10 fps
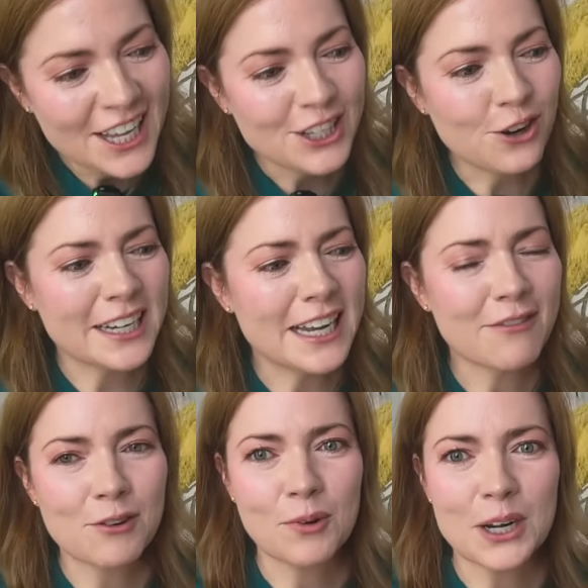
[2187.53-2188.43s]
you know, I
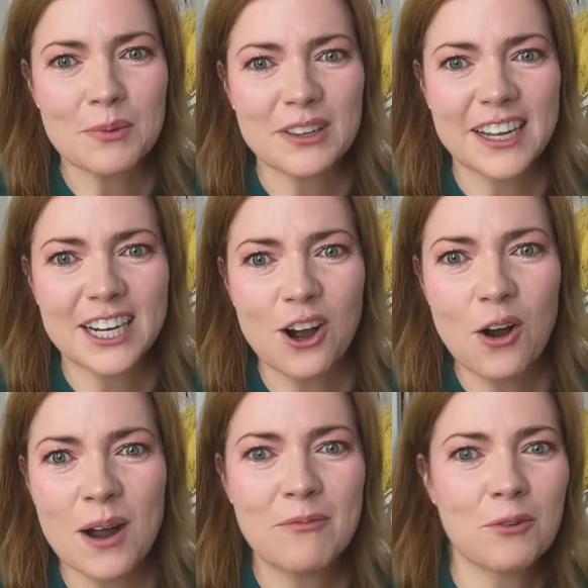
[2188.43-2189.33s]
never want to be like,
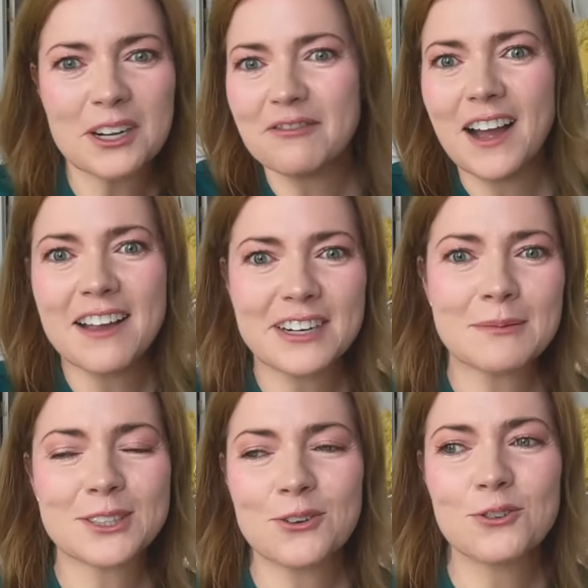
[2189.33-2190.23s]
"Oh, I'm 45 and
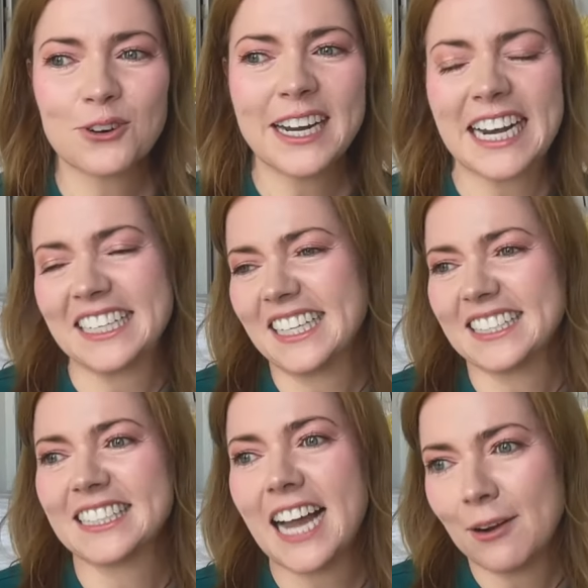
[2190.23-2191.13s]
I'm so great." I,
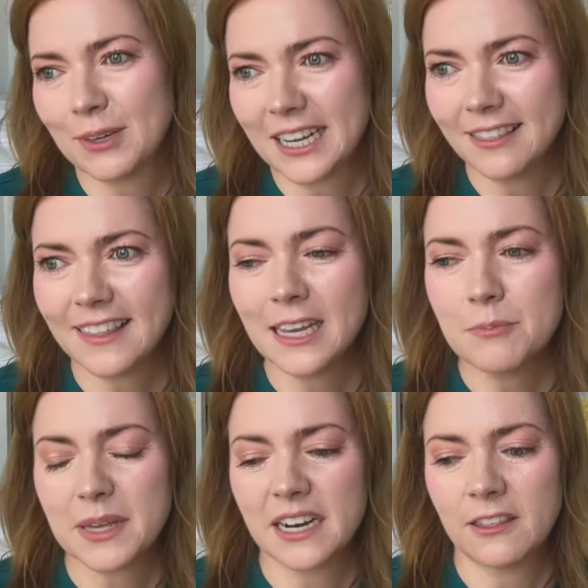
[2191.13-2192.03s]
that's not what I
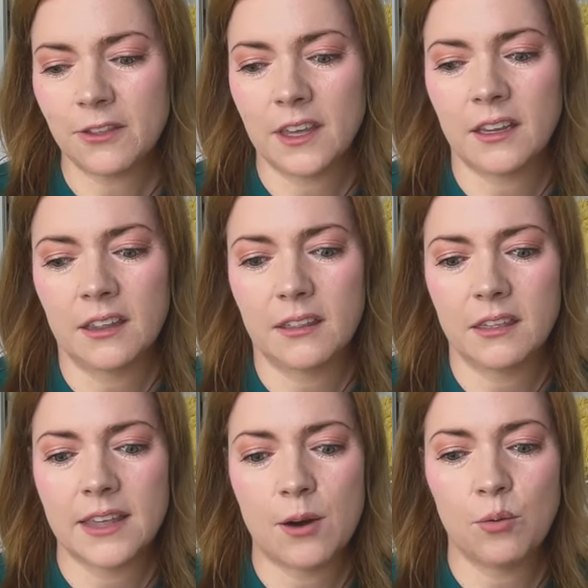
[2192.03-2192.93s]
think, but I think
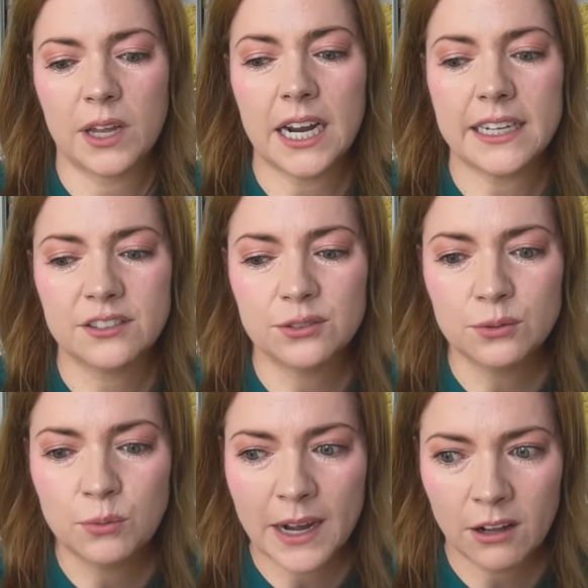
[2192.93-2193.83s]
that what I
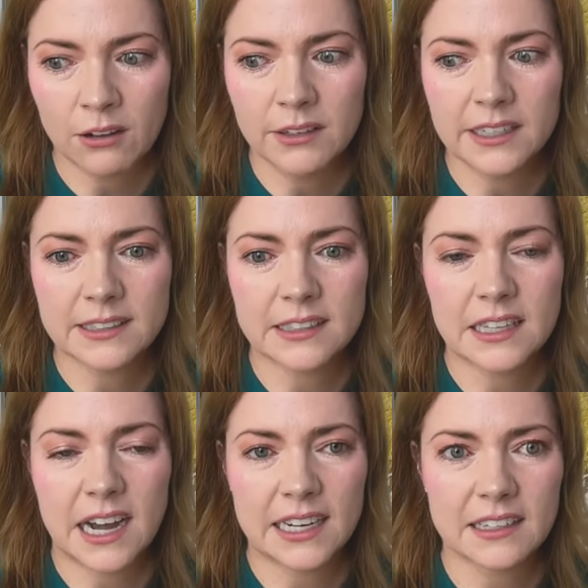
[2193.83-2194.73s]
do well is
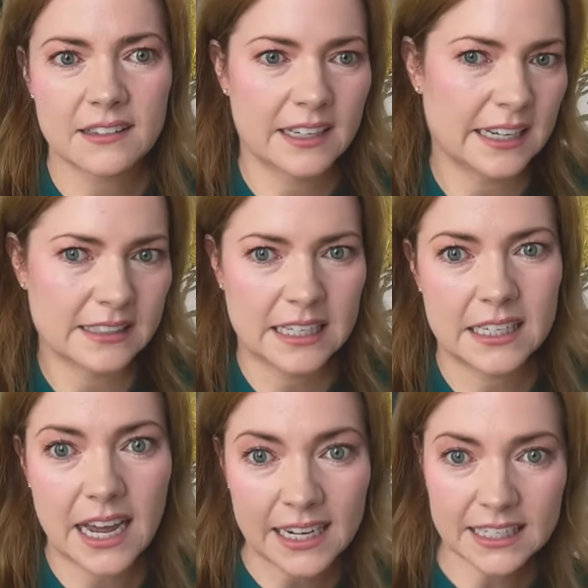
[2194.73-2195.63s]
not, like I
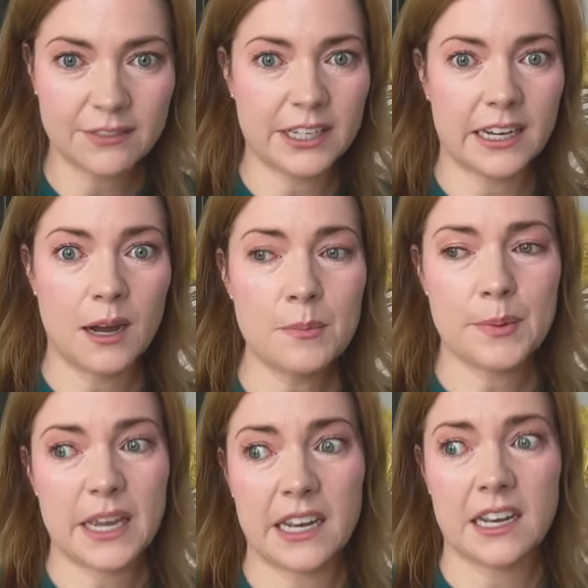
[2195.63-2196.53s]
said, not giving up.
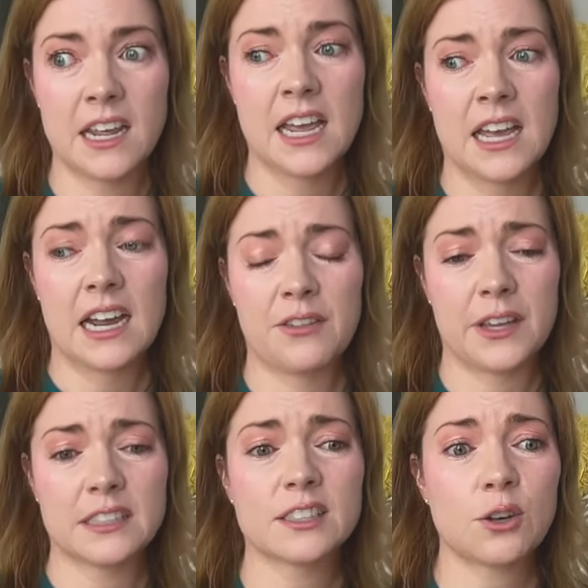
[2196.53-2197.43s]
And I
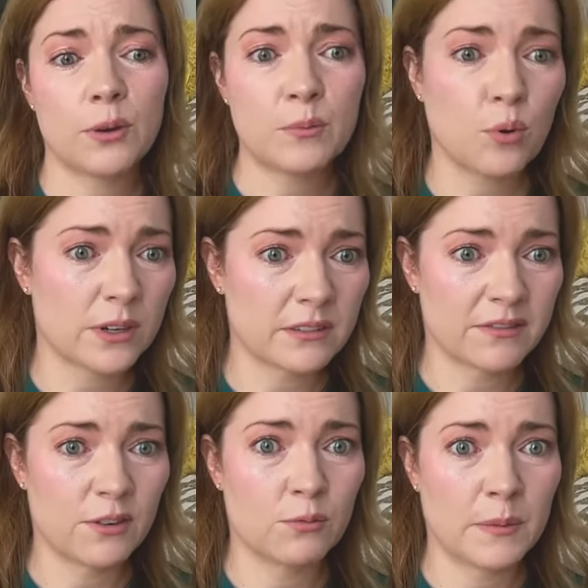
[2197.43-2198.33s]
think it's so
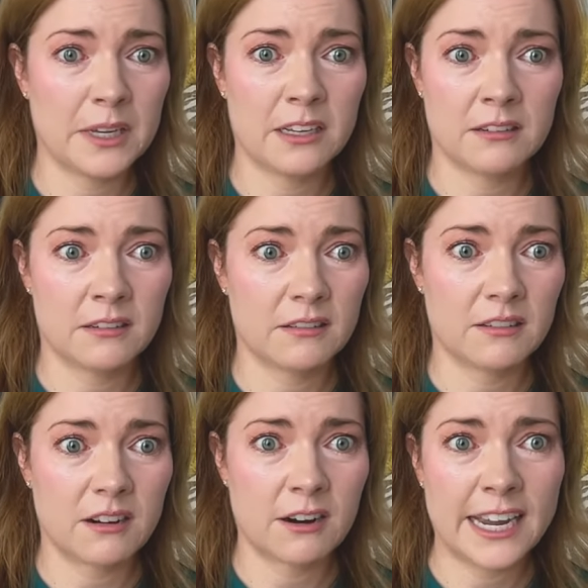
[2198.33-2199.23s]
important for women
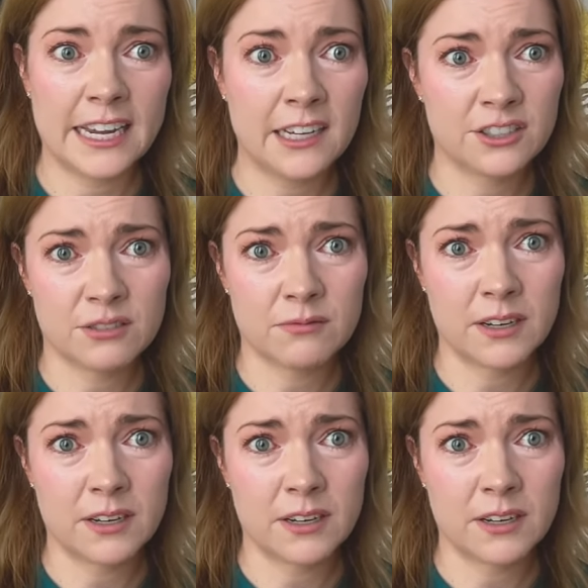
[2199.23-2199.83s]
our age and,